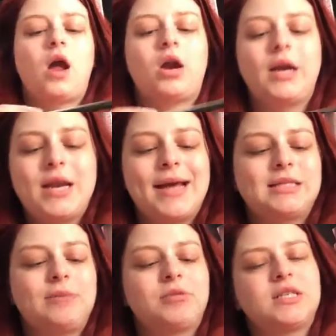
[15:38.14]
Alright,
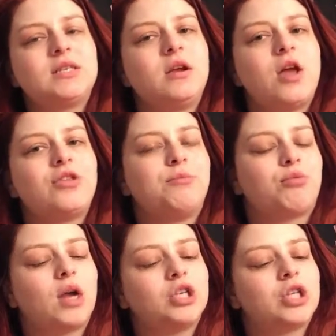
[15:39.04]
next up, this is another
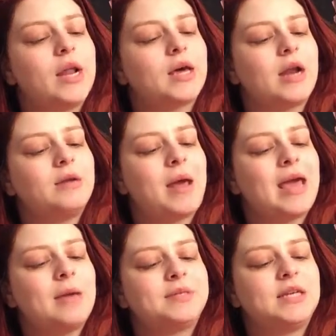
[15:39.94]
brush that I got in my
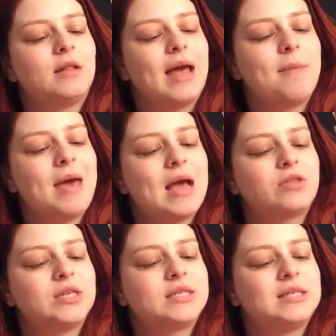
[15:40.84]
Ipsy Glam
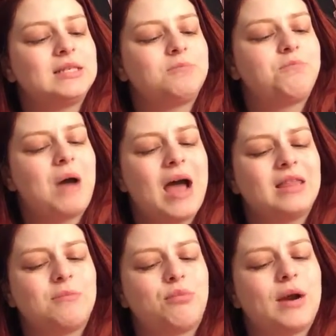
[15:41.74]
bag. This is by
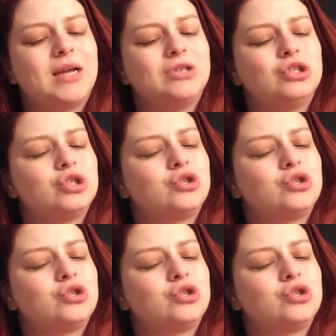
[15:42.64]
the brand